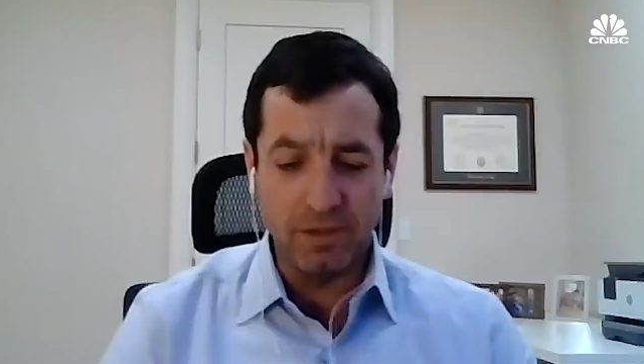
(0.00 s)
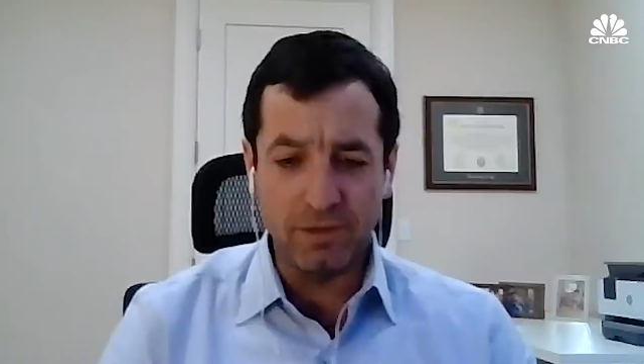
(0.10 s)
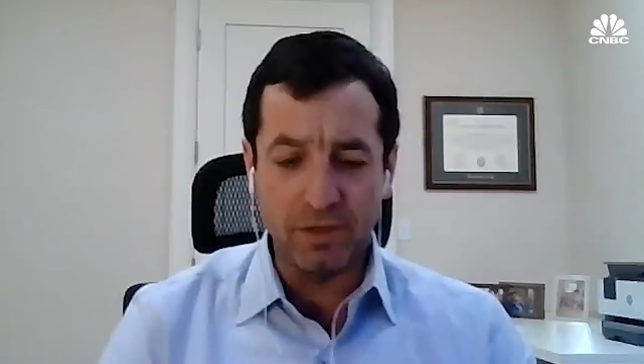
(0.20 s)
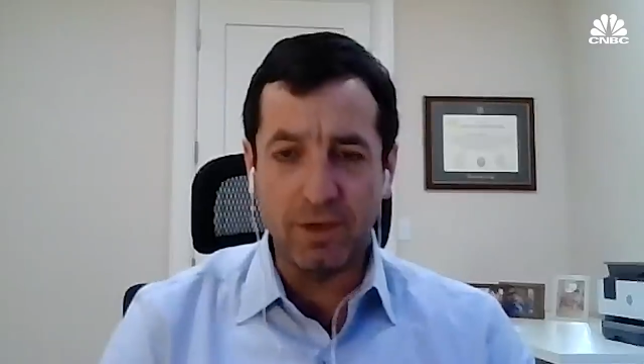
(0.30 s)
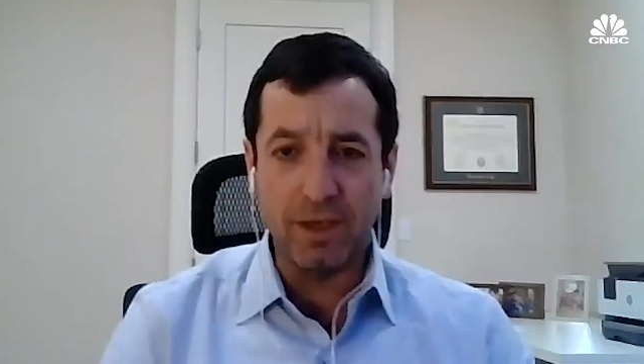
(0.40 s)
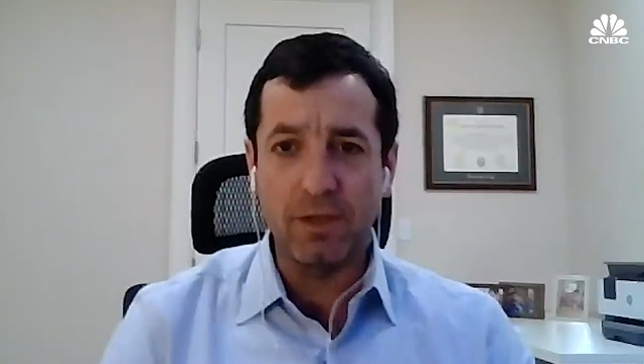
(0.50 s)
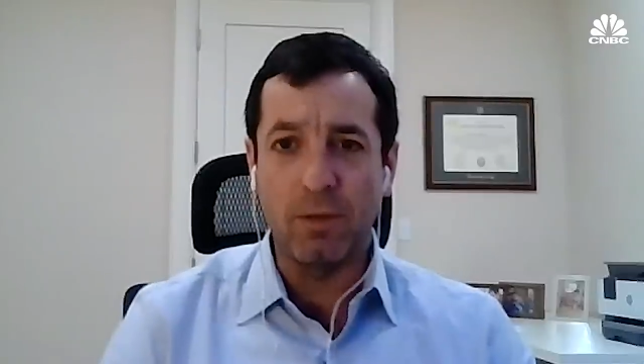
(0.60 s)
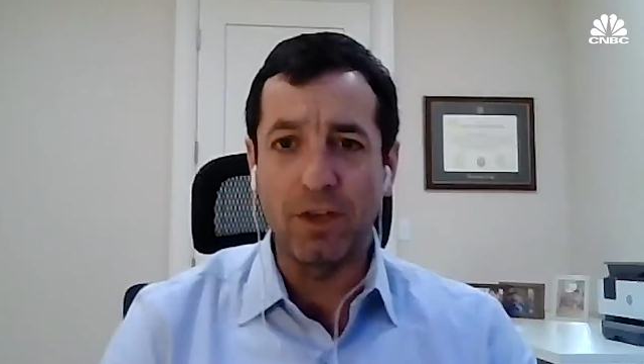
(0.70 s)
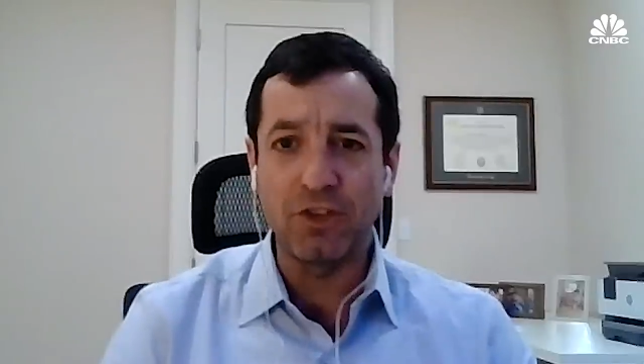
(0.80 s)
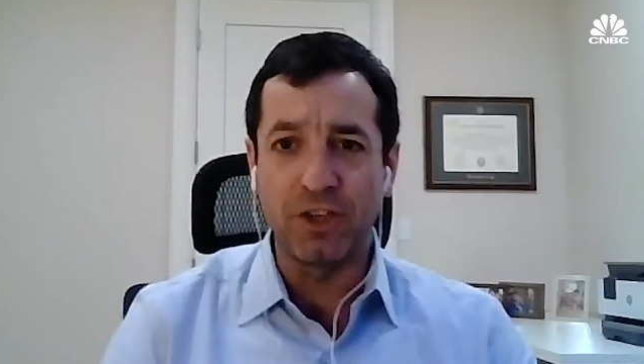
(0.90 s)
it's a great
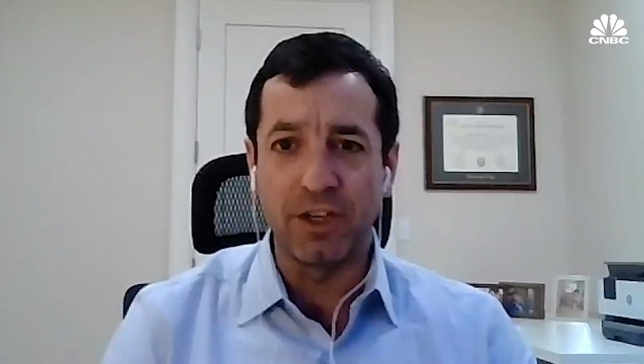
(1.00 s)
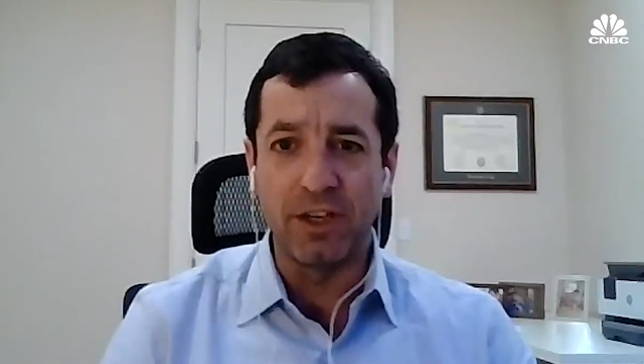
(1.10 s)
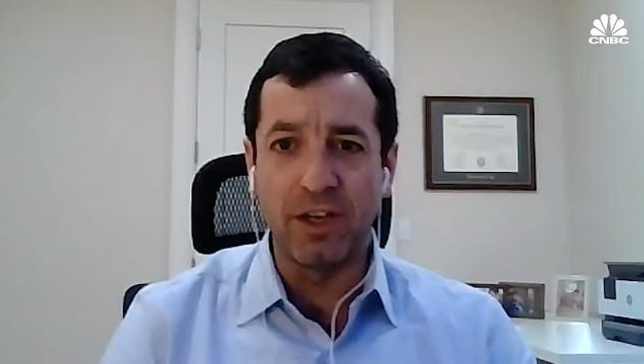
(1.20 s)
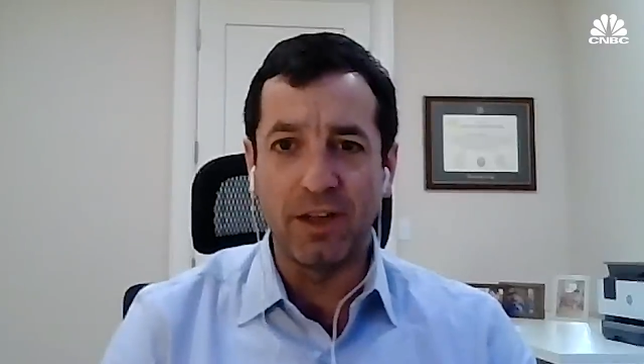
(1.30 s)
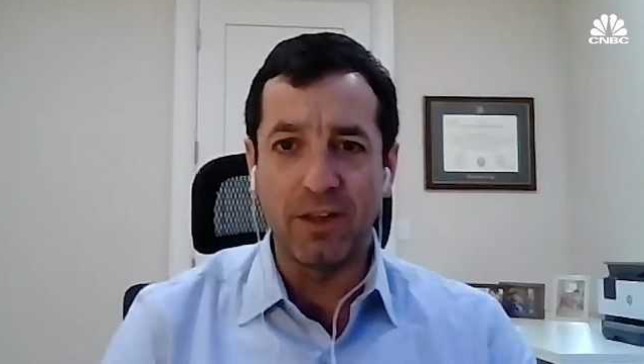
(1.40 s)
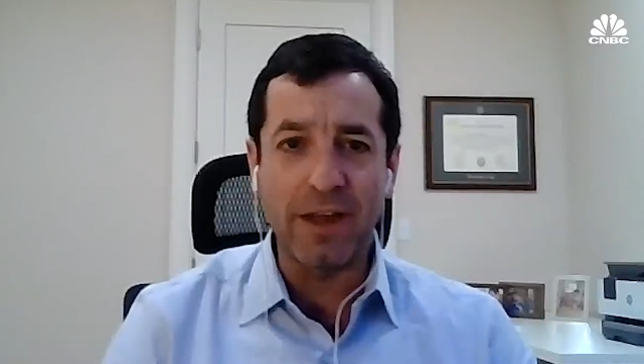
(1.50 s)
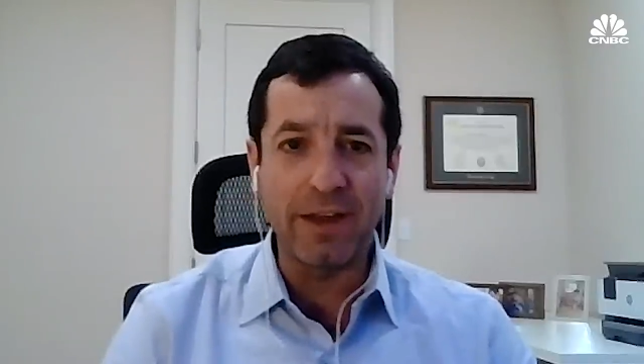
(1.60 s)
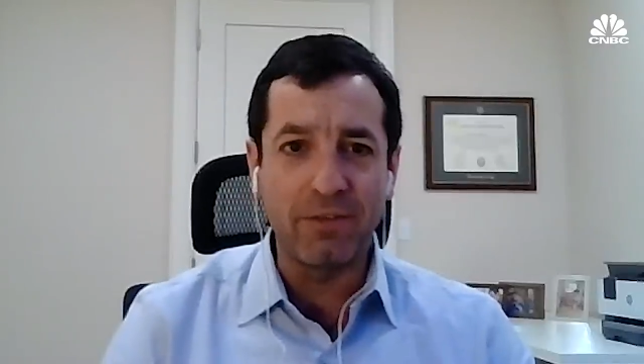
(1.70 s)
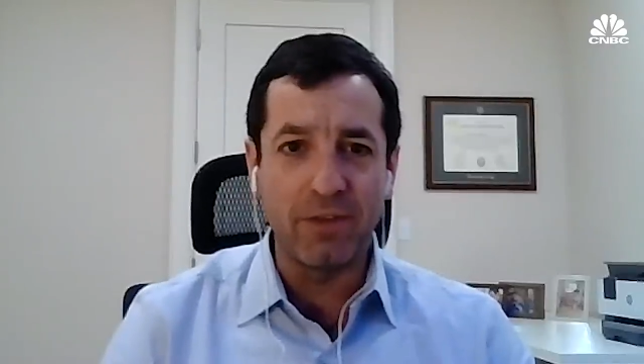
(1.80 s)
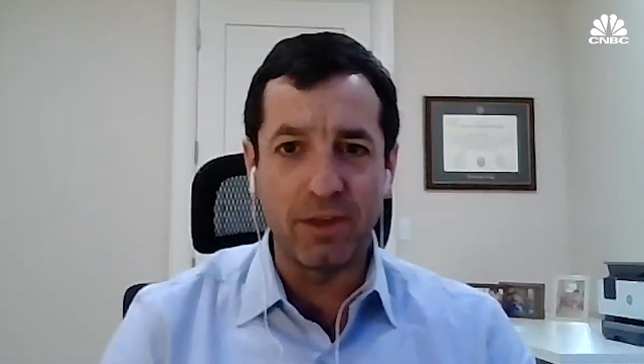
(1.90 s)
question, and a lot
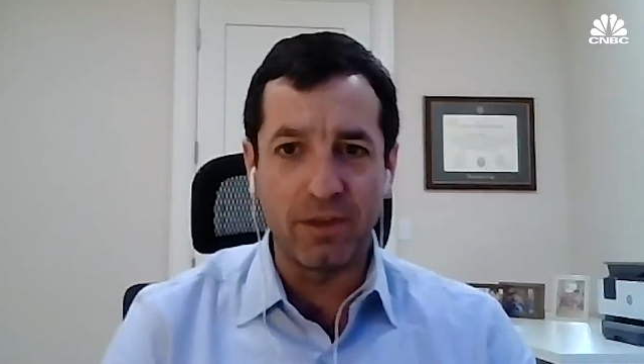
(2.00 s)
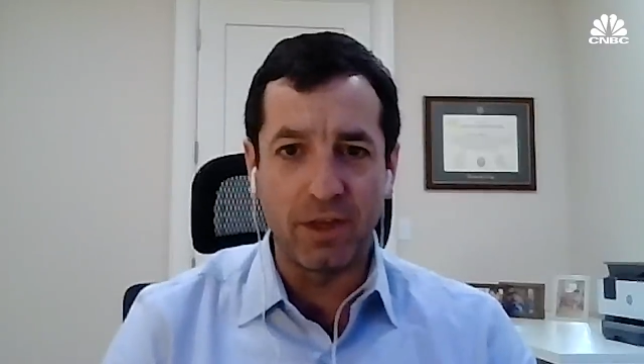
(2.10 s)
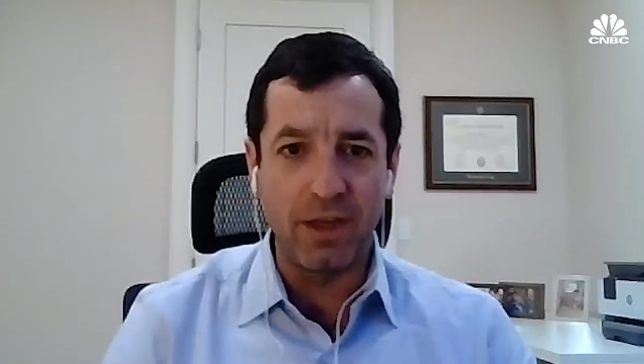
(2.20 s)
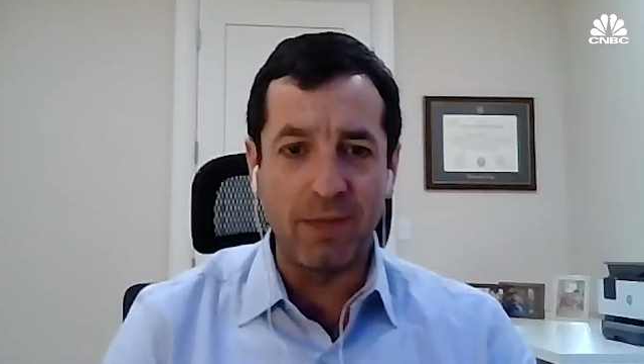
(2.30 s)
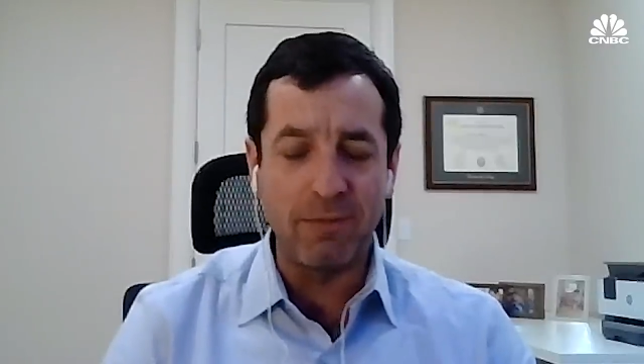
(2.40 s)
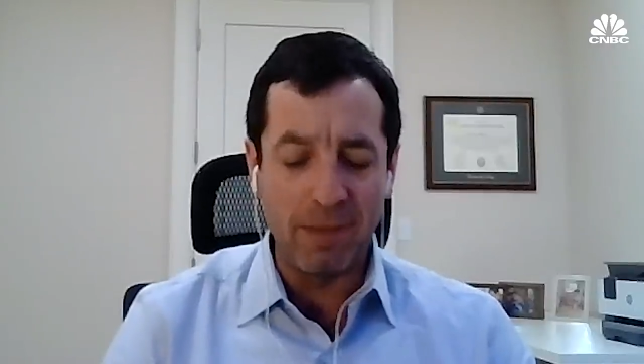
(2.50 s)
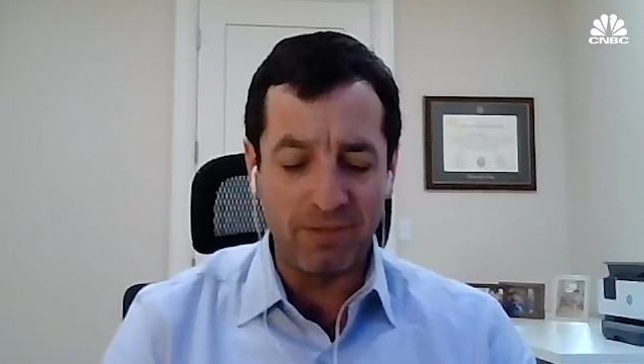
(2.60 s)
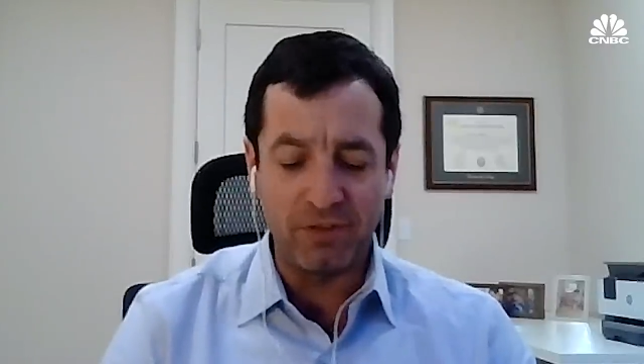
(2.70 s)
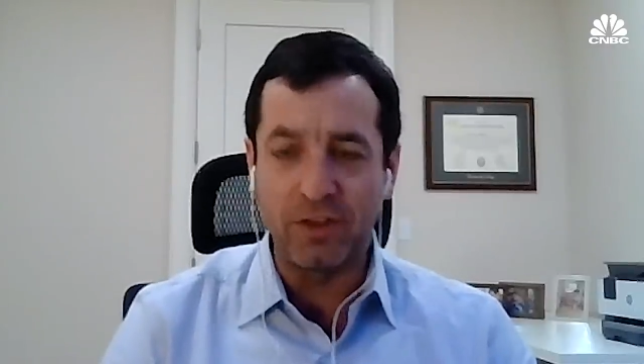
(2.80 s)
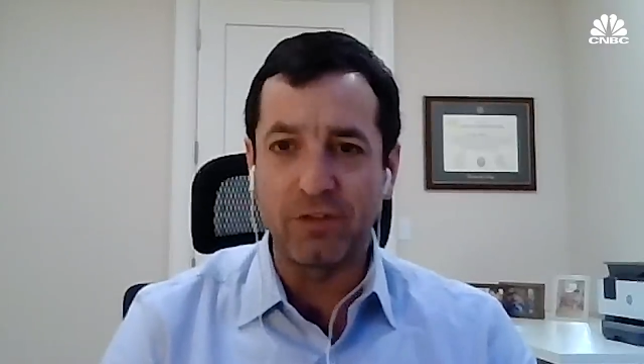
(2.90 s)
of the the
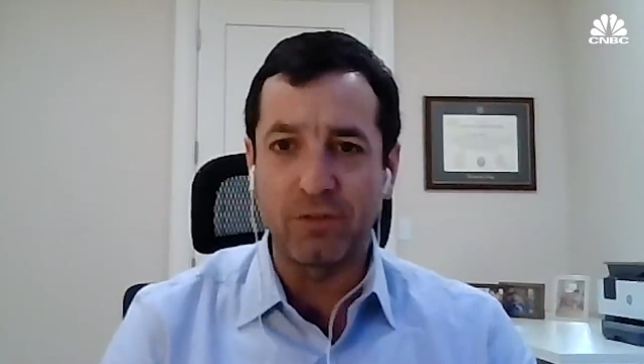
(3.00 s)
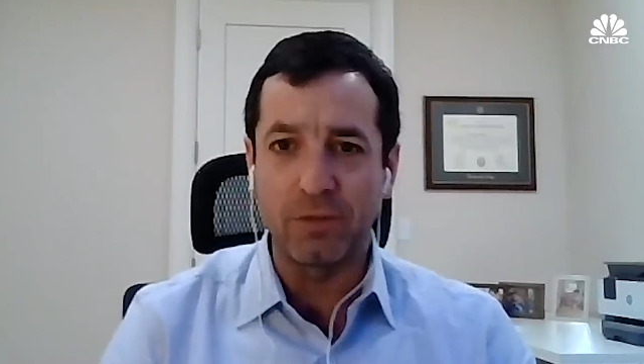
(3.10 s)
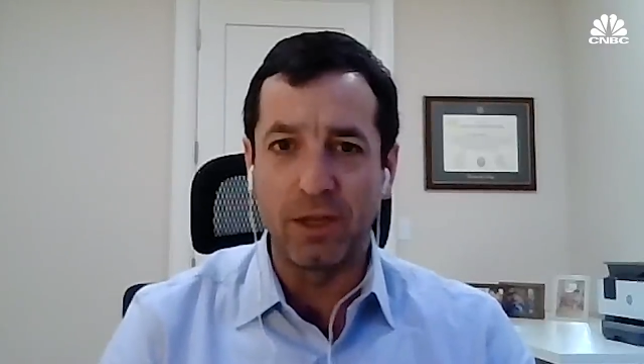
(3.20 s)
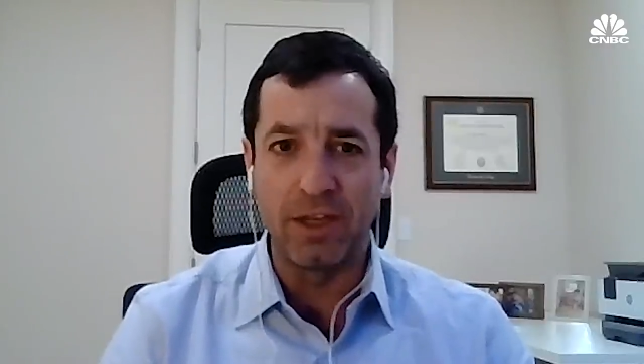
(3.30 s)
emphasis uh,